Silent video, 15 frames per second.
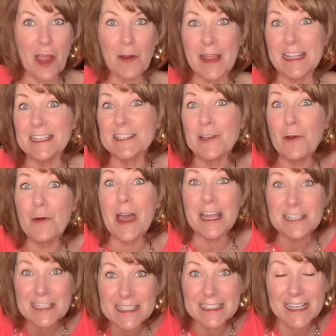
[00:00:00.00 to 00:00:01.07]
All right, so I
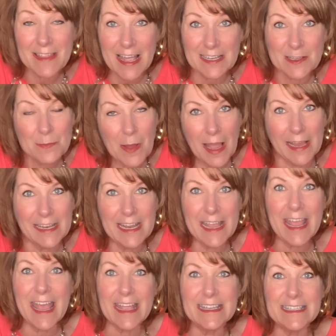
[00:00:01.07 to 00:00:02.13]
just did that to mine,
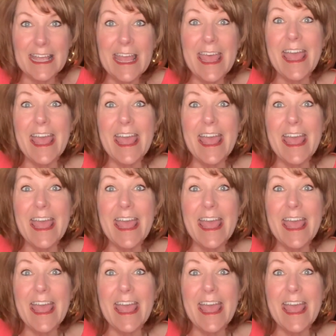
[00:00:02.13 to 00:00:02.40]
and